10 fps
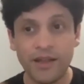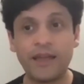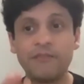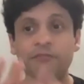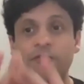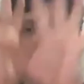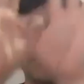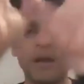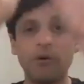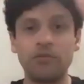And from them
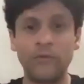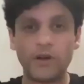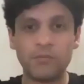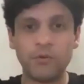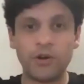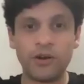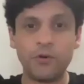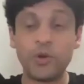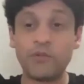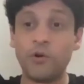come out more and more and
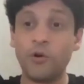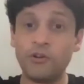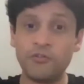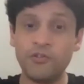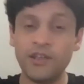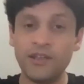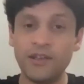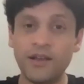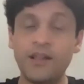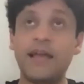more. You have a whole tree,
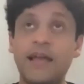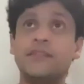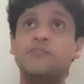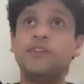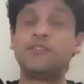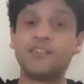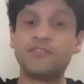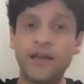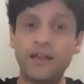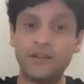and then the tree starts
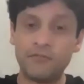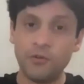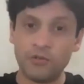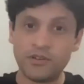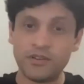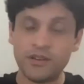bearing fruit.